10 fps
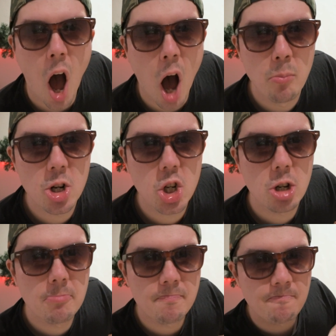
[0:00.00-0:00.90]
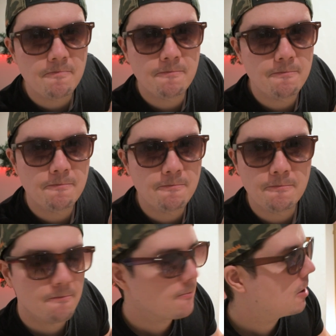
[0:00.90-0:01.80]
How much?
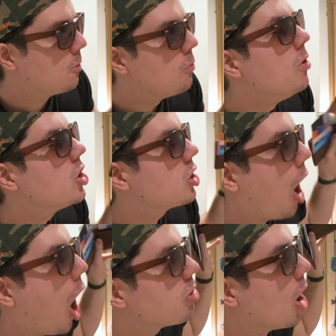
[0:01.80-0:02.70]
Which card,